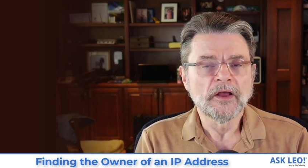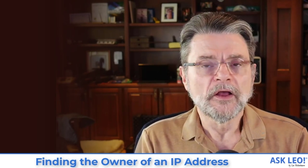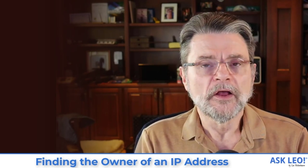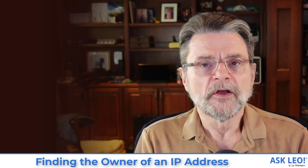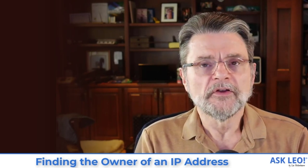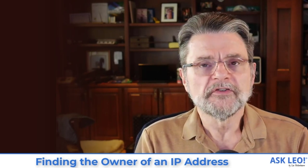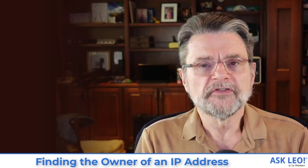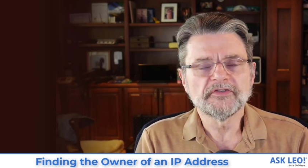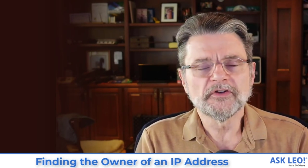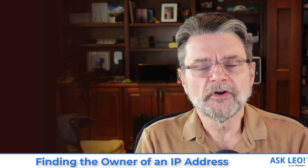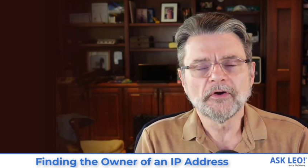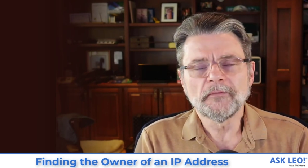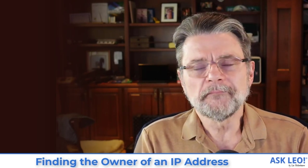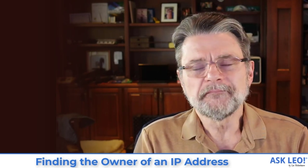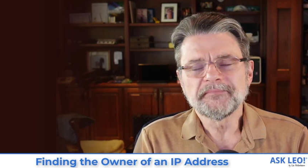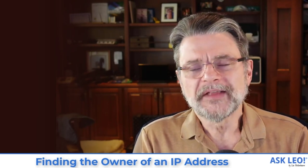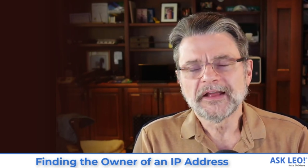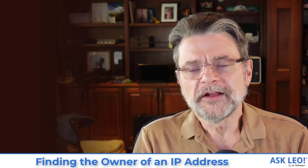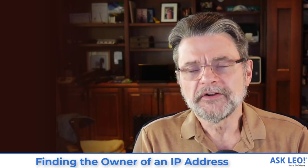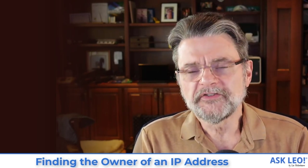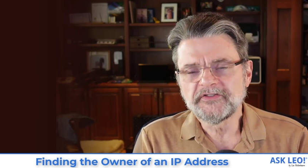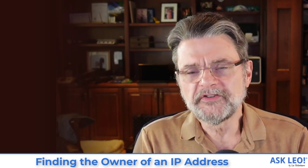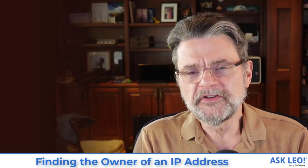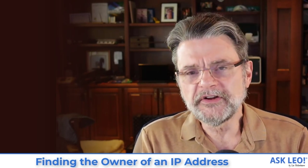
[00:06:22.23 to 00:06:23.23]
So
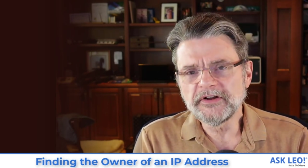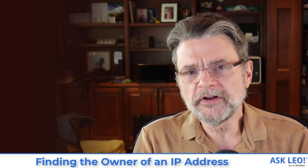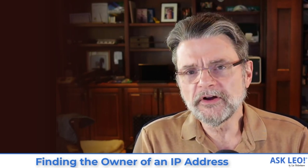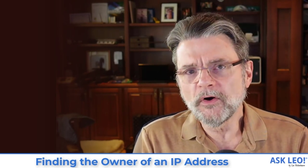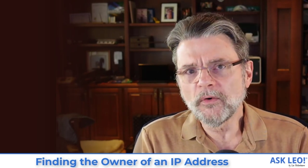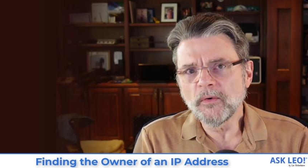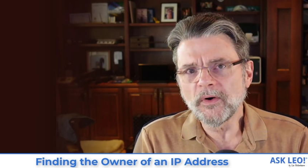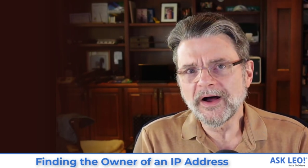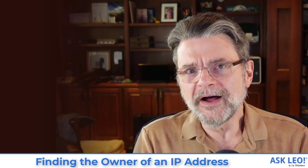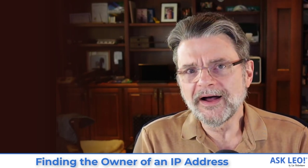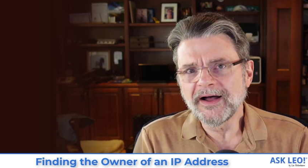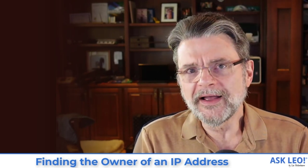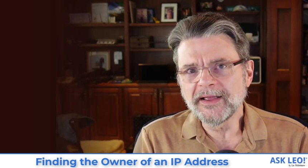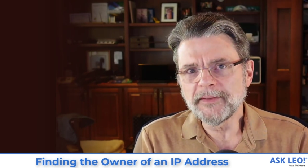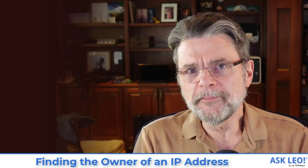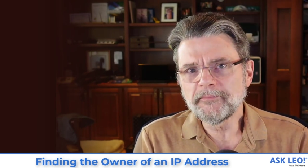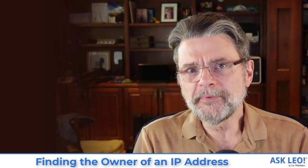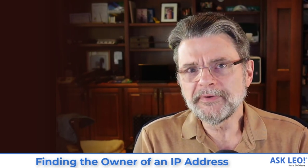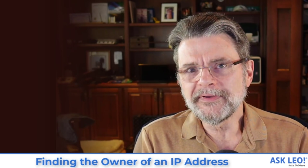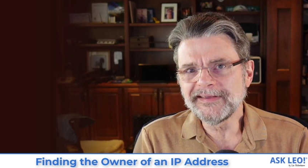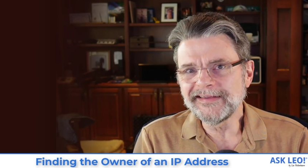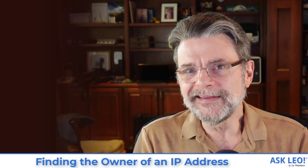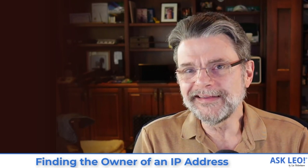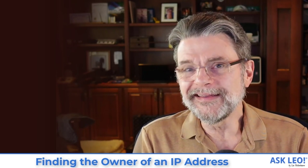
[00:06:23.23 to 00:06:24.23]

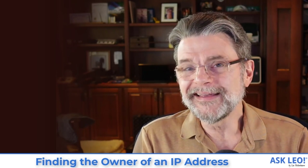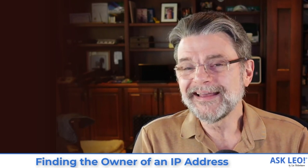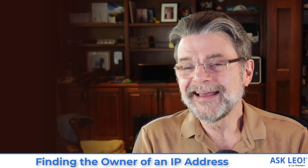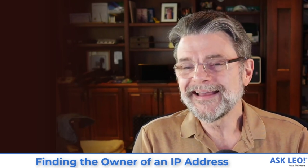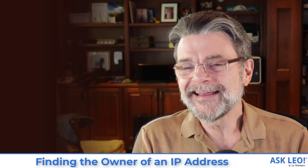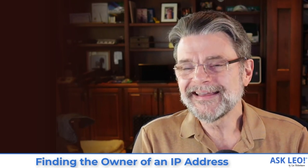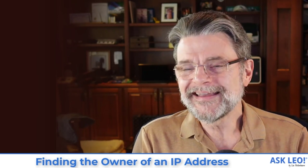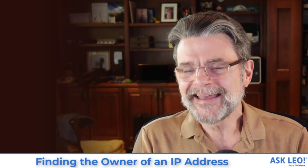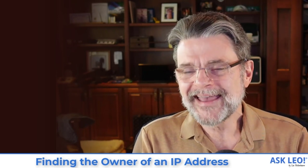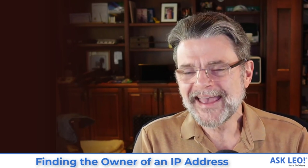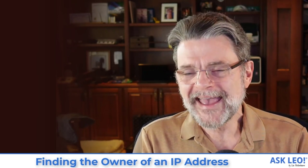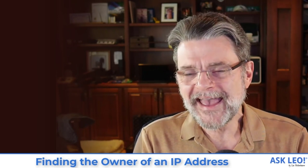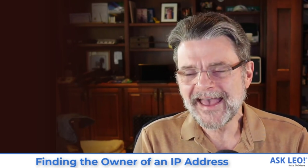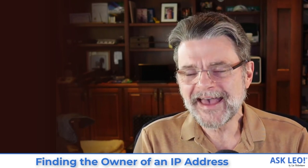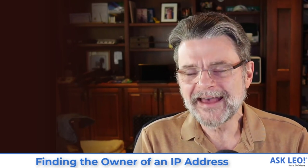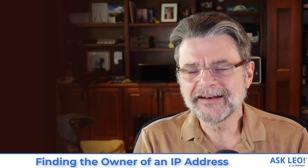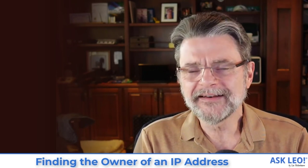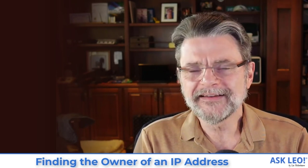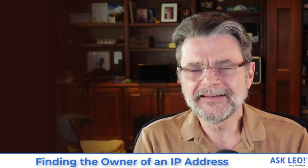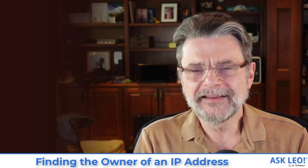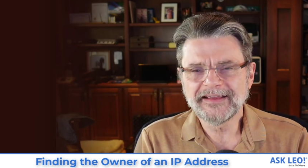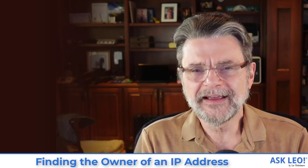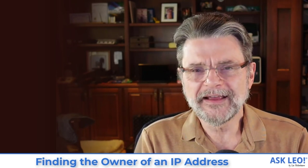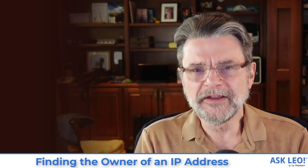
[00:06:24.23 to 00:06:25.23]
Geo-IP
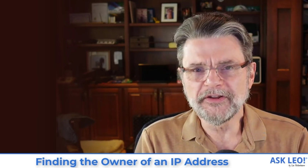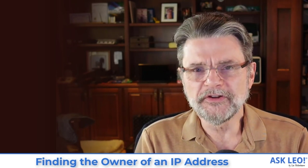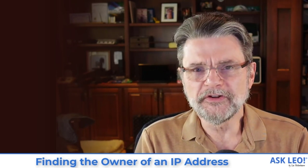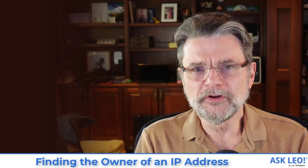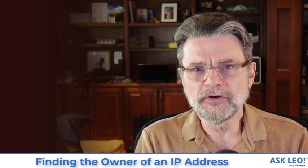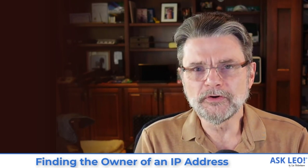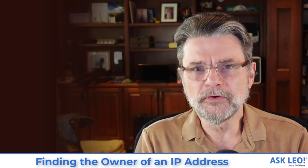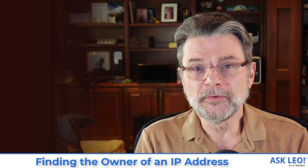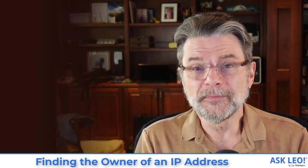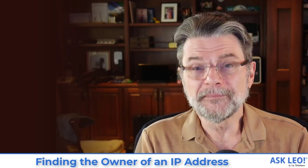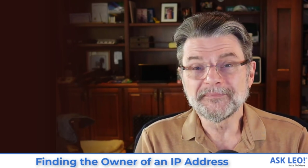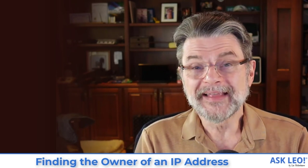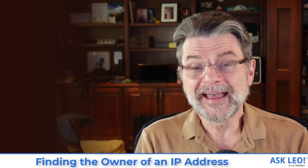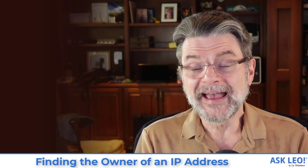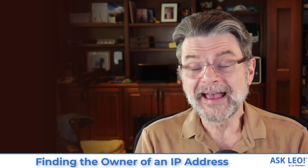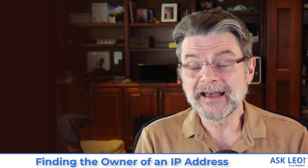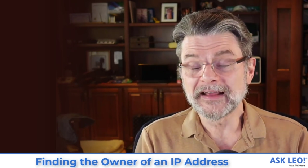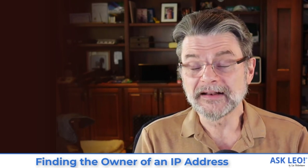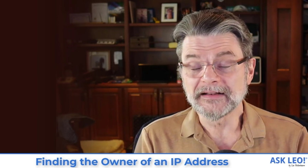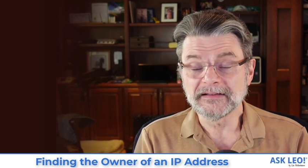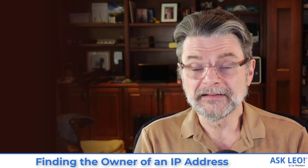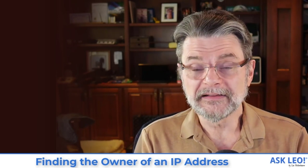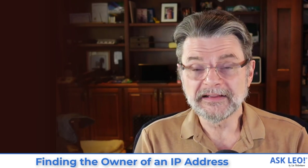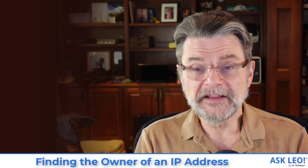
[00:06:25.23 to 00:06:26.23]
can get you
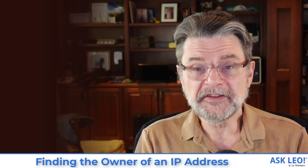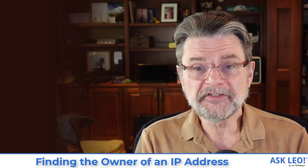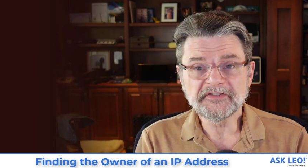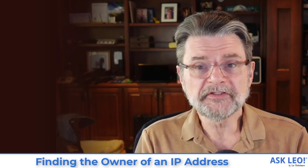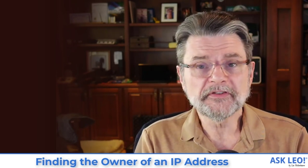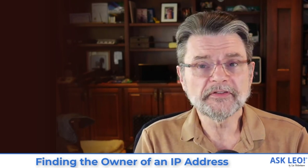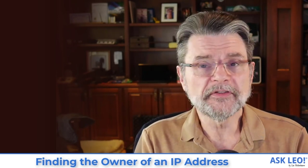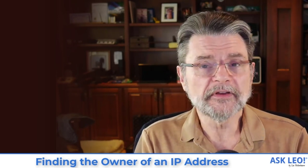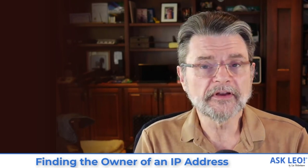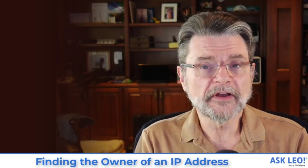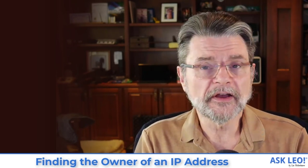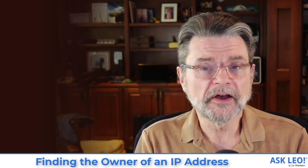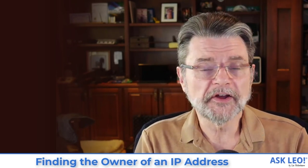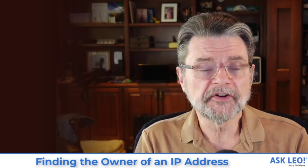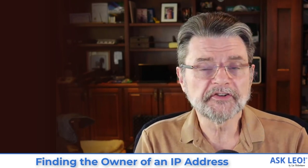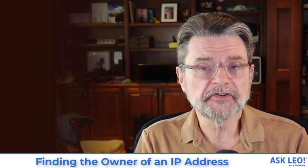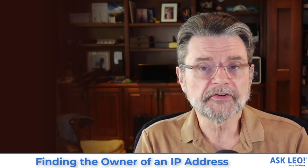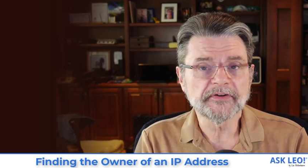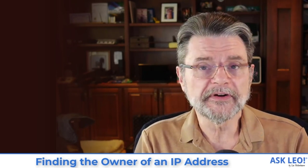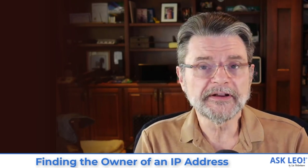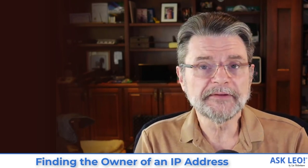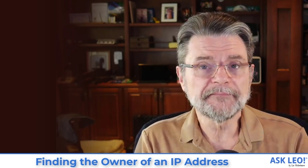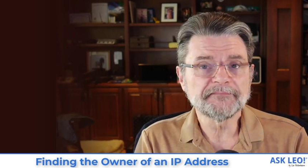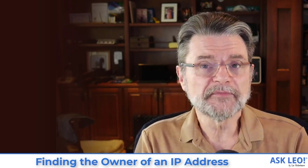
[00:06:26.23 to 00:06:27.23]
at least the
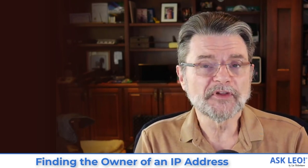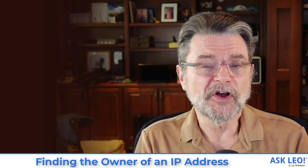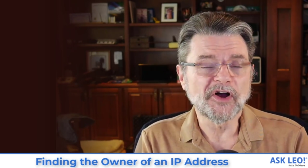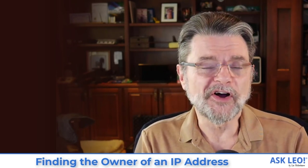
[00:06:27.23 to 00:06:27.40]
country,